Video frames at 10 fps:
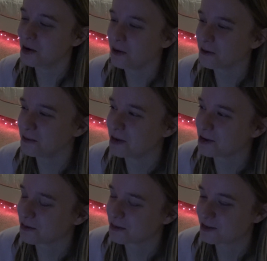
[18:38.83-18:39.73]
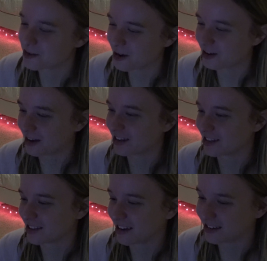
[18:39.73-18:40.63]
No, I'm gonna make her confess. I
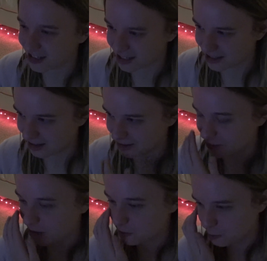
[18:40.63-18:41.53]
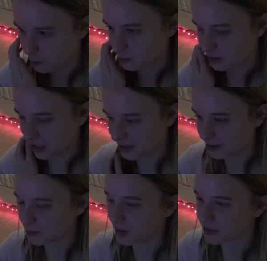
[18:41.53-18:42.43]
like that. I dig that. So Love is War is
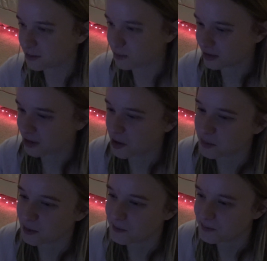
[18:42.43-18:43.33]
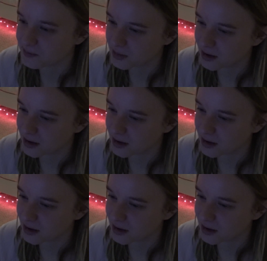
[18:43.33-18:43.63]
getting best couple.